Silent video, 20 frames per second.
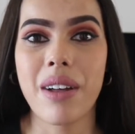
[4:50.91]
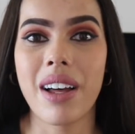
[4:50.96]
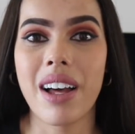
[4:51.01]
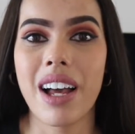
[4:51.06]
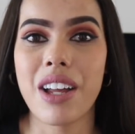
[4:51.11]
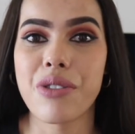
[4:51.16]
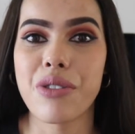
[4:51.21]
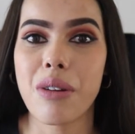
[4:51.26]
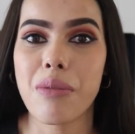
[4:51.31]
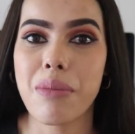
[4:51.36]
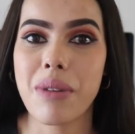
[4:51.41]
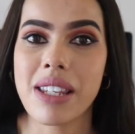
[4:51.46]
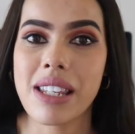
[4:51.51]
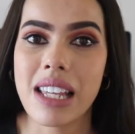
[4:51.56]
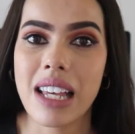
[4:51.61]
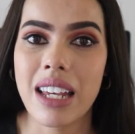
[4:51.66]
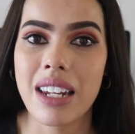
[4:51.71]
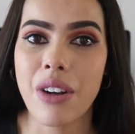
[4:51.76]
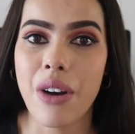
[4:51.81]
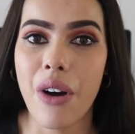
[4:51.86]
I dropped my
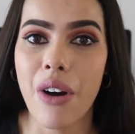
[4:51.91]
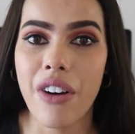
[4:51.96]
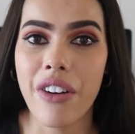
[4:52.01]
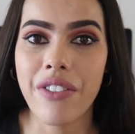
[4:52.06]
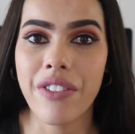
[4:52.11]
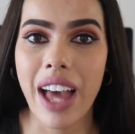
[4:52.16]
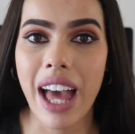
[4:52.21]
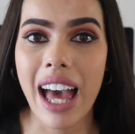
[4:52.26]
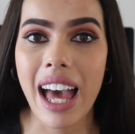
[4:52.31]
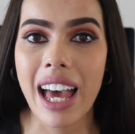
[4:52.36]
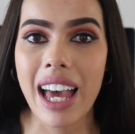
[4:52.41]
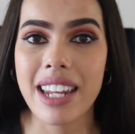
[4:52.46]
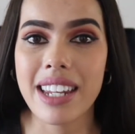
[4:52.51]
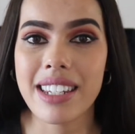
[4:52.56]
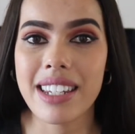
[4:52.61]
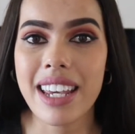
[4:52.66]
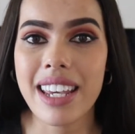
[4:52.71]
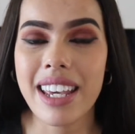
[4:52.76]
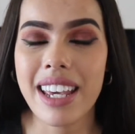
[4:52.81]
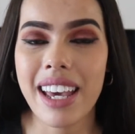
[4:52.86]
son off at
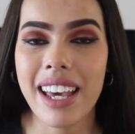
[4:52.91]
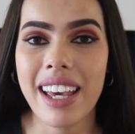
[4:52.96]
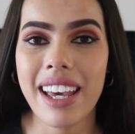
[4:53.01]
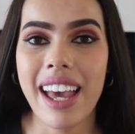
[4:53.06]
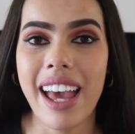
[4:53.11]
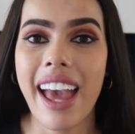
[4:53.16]
daycare,